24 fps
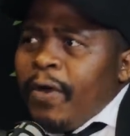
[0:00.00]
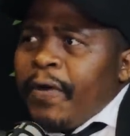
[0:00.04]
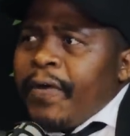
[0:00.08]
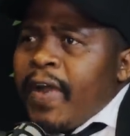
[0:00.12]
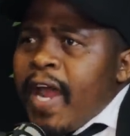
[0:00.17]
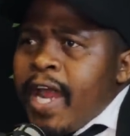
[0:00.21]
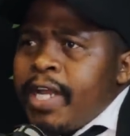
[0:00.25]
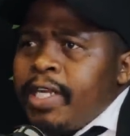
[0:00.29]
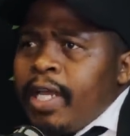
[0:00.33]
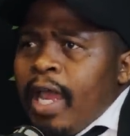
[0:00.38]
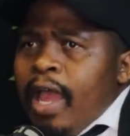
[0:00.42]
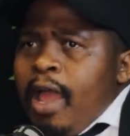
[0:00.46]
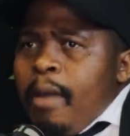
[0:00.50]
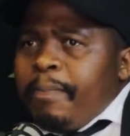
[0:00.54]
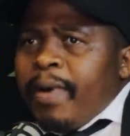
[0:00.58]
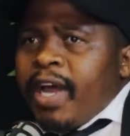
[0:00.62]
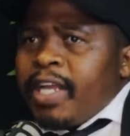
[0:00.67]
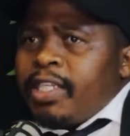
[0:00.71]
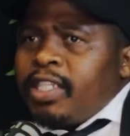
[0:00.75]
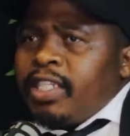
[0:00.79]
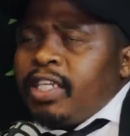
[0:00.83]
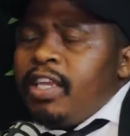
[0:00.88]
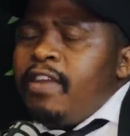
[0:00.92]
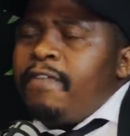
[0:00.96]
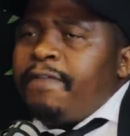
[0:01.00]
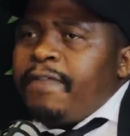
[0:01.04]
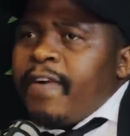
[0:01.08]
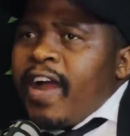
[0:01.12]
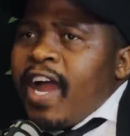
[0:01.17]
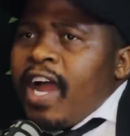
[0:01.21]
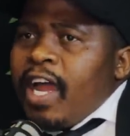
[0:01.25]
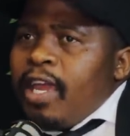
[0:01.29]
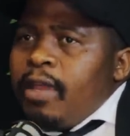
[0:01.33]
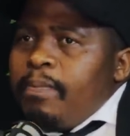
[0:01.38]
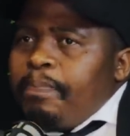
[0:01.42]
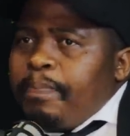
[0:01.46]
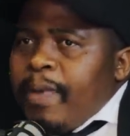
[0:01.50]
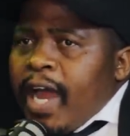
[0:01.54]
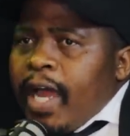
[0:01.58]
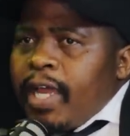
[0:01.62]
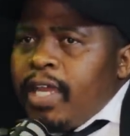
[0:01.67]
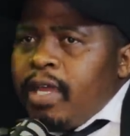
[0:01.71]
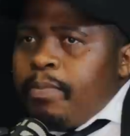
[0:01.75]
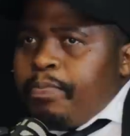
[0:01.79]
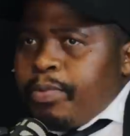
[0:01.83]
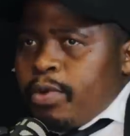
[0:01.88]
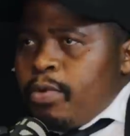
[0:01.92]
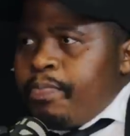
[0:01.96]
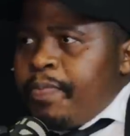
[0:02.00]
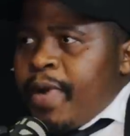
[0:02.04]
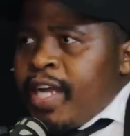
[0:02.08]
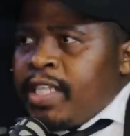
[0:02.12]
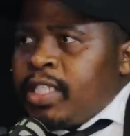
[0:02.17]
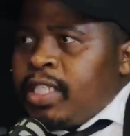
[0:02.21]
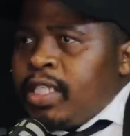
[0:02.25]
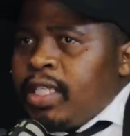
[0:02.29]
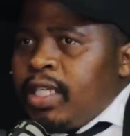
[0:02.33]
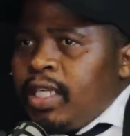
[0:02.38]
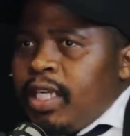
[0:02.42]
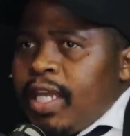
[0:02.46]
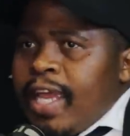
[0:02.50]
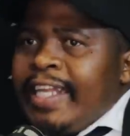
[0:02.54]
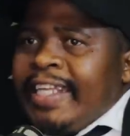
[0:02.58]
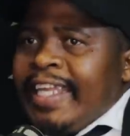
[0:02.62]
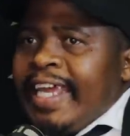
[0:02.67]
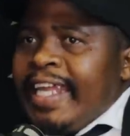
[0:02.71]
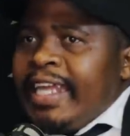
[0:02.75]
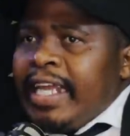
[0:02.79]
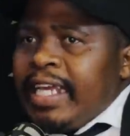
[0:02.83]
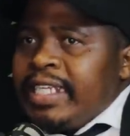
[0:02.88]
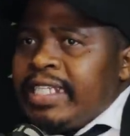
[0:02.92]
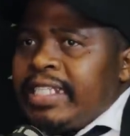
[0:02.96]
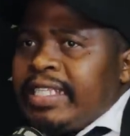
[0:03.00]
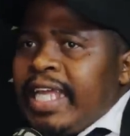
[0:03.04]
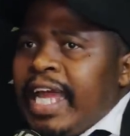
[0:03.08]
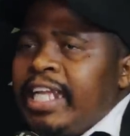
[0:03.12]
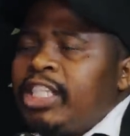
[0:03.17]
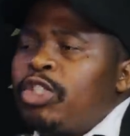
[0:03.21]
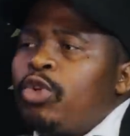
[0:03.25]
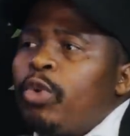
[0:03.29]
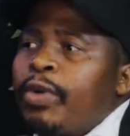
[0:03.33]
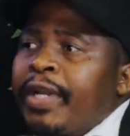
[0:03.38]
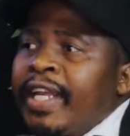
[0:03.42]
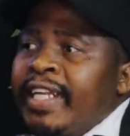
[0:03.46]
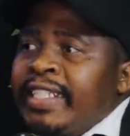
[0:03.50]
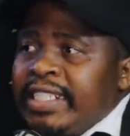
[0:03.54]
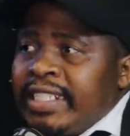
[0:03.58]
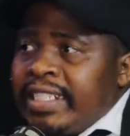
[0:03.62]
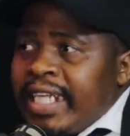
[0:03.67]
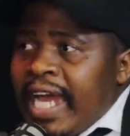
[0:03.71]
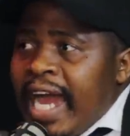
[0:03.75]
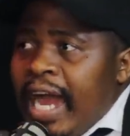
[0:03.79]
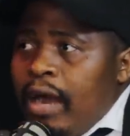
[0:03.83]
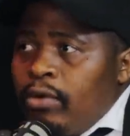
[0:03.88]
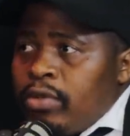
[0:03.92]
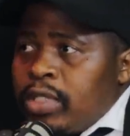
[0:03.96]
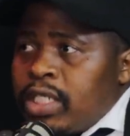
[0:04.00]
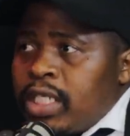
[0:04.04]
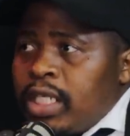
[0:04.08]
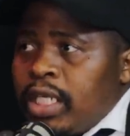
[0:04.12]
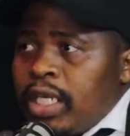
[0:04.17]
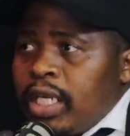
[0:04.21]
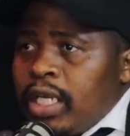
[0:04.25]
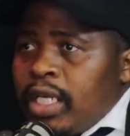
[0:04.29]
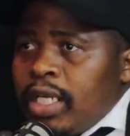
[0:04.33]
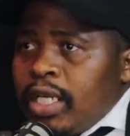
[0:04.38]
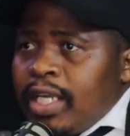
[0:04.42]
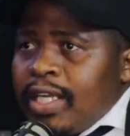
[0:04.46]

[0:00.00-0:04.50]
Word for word: All right? But if I buy a property and then I start to rent it out,